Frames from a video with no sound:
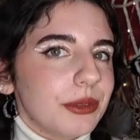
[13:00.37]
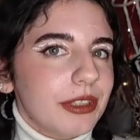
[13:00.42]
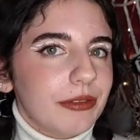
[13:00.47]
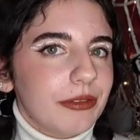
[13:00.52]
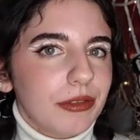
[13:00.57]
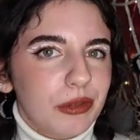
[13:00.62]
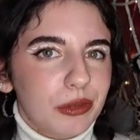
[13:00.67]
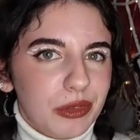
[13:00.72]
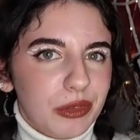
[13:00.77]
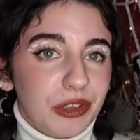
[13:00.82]
when
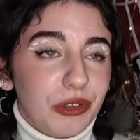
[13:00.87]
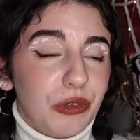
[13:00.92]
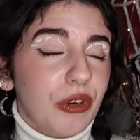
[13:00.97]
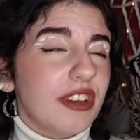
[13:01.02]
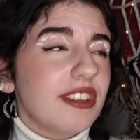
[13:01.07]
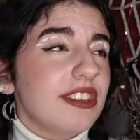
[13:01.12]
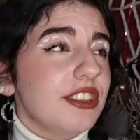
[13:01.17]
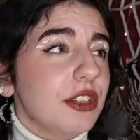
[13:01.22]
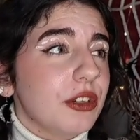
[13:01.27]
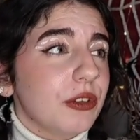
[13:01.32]
everyone went
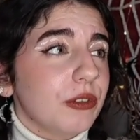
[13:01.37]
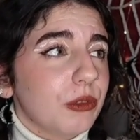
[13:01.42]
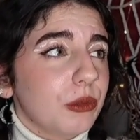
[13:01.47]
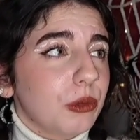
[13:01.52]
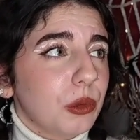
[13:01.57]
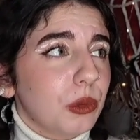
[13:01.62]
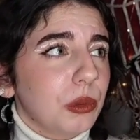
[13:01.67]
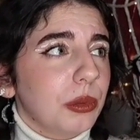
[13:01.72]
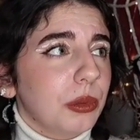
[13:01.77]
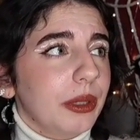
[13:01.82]
crazy over
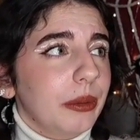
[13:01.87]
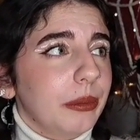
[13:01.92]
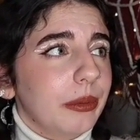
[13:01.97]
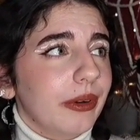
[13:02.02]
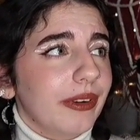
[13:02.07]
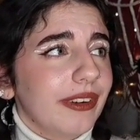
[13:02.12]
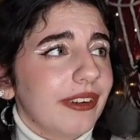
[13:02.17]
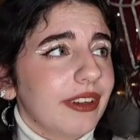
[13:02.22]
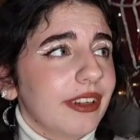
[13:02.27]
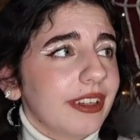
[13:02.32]

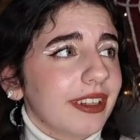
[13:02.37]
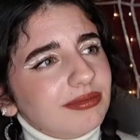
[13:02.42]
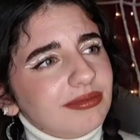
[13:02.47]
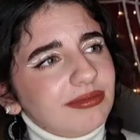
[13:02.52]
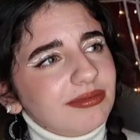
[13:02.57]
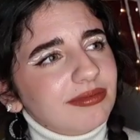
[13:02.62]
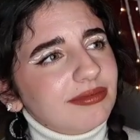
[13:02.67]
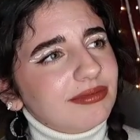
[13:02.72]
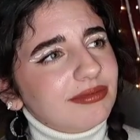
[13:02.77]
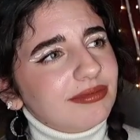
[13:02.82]
wallpaper.
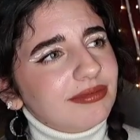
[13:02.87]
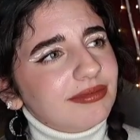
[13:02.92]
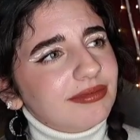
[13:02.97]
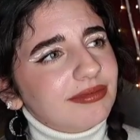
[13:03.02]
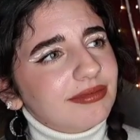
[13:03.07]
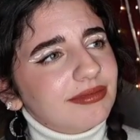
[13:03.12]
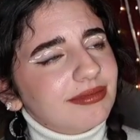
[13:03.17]
I'm